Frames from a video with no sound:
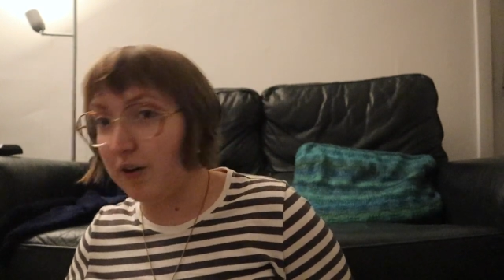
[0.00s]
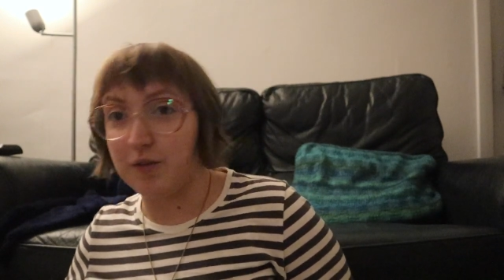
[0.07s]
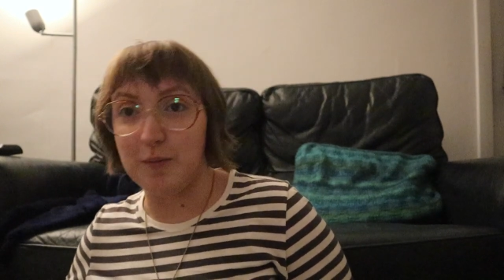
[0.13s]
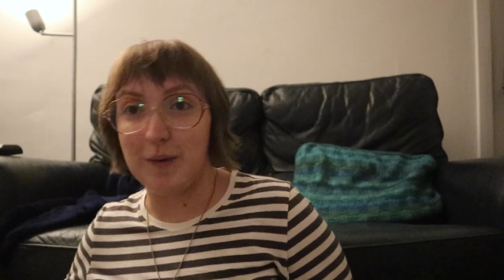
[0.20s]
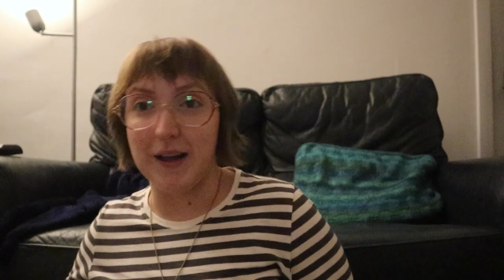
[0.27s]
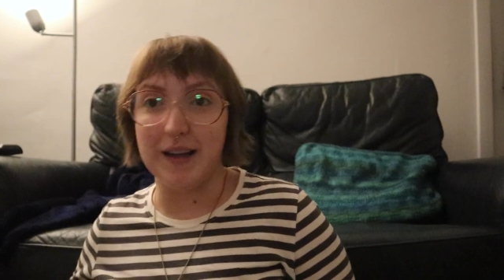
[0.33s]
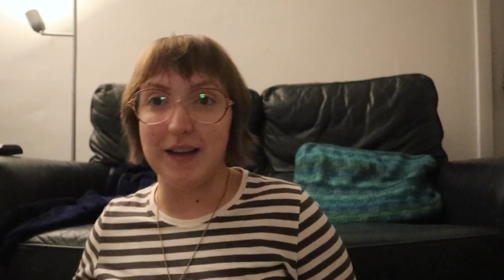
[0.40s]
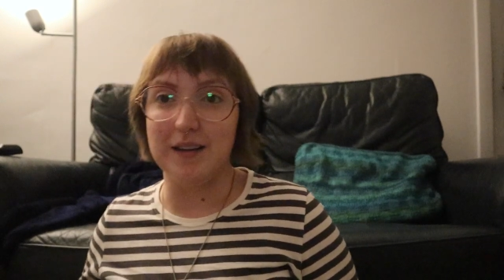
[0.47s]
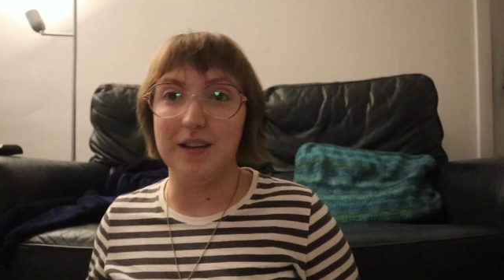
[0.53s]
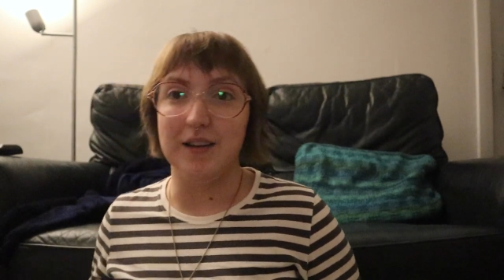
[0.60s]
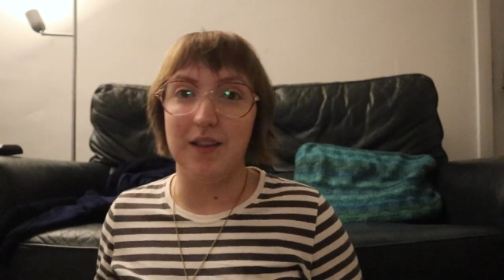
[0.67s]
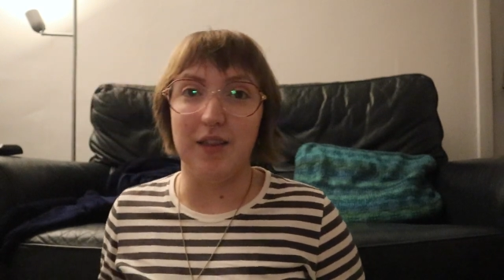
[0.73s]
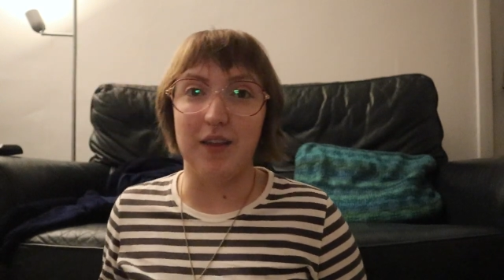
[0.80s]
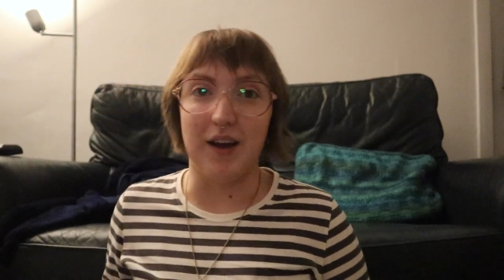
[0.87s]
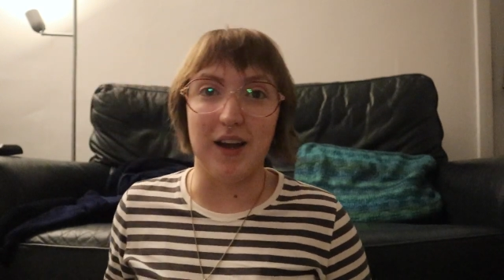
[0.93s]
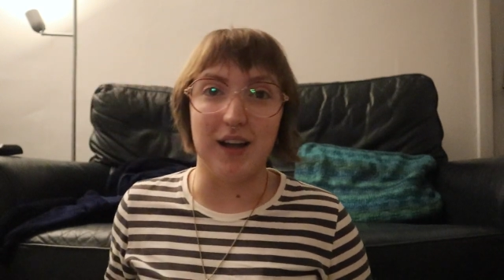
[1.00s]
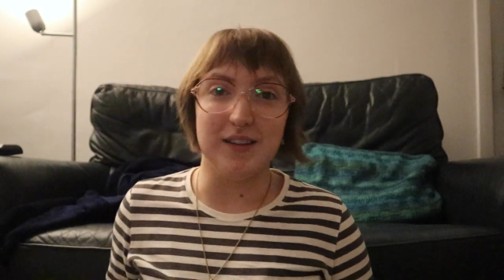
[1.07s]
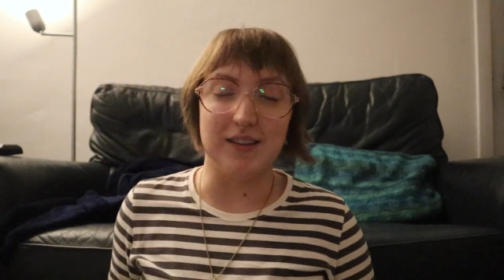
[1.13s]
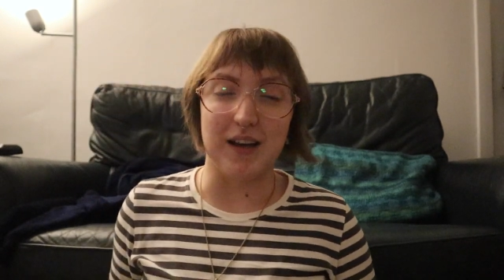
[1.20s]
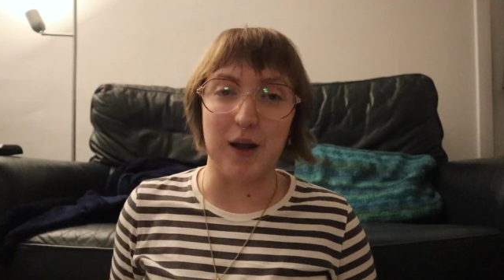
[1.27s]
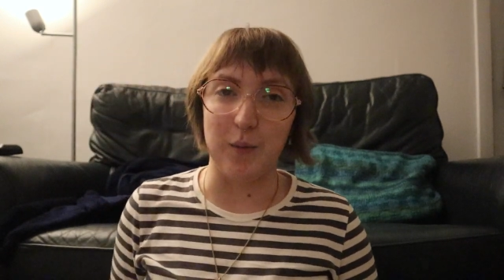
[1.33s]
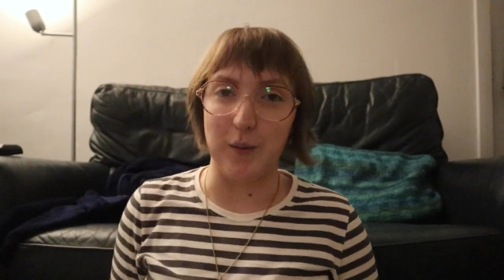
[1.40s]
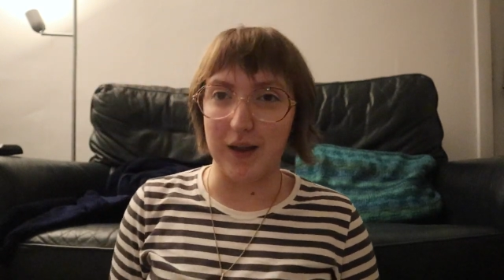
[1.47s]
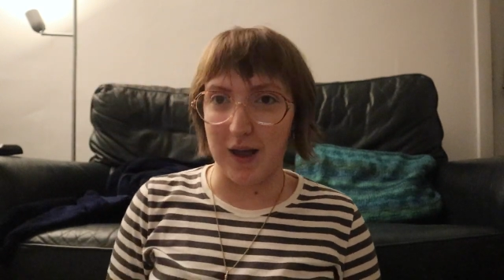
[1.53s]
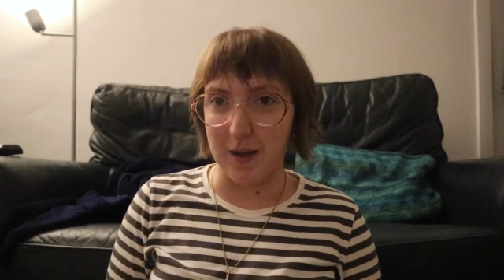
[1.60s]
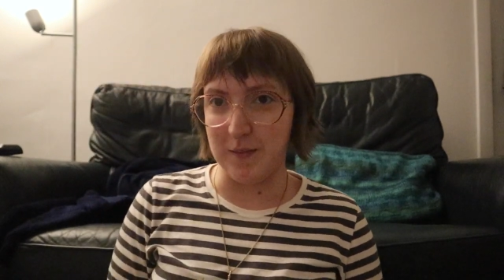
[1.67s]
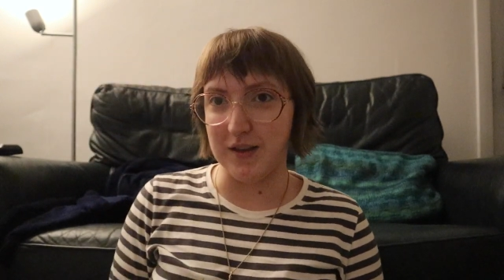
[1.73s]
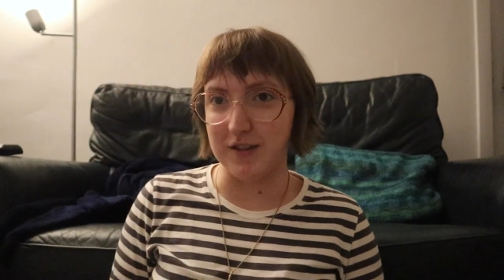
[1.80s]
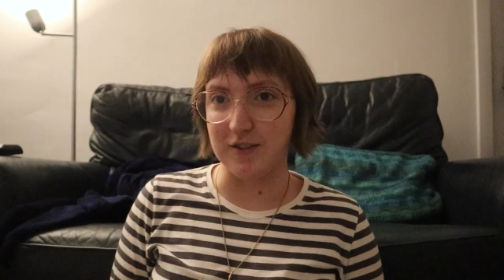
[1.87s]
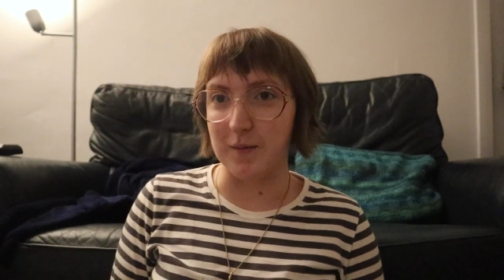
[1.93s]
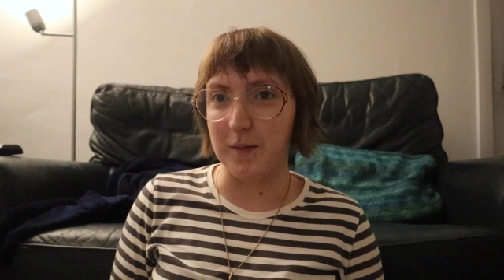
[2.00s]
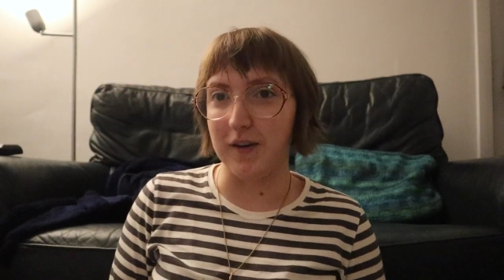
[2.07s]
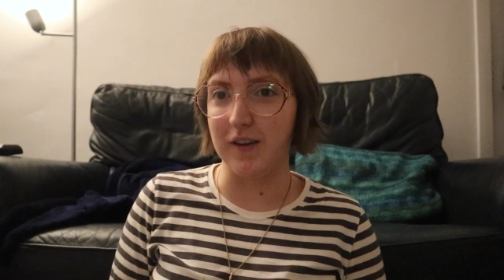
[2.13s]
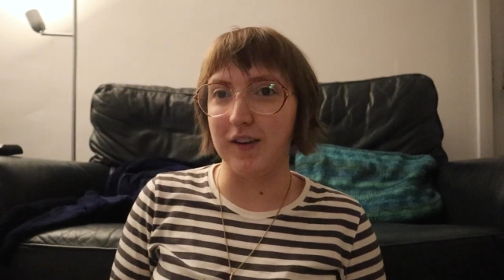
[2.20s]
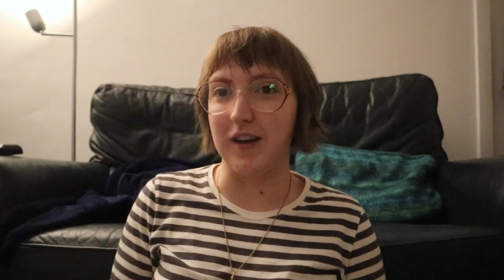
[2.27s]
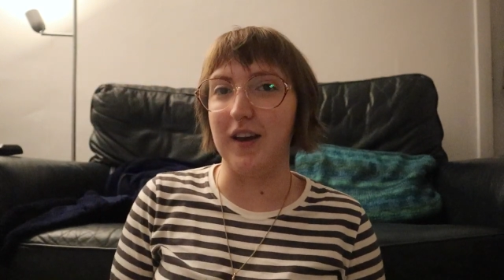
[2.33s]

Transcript: of mine, that I will get a mystery book